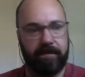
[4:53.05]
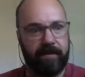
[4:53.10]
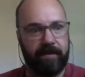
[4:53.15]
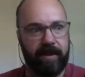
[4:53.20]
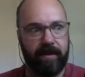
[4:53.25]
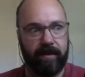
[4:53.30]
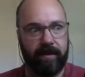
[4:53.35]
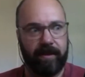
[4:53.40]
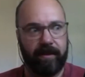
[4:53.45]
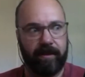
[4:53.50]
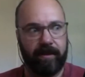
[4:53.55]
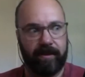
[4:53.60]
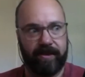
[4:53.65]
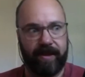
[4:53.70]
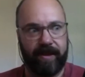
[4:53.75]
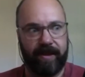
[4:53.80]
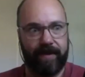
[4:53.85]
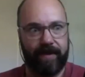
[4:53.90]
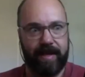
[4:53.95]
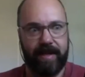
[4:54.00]
the
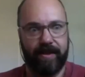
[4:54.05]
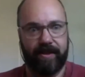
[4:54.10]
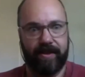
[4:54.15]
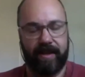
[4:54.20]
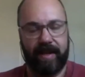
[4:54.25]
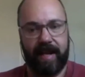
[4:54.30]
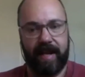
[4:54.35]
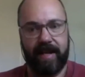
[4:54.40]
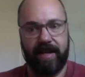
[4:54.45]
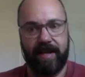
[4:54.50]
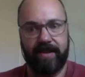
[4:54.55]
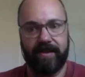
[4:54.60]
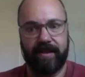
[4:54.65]
70s and 80s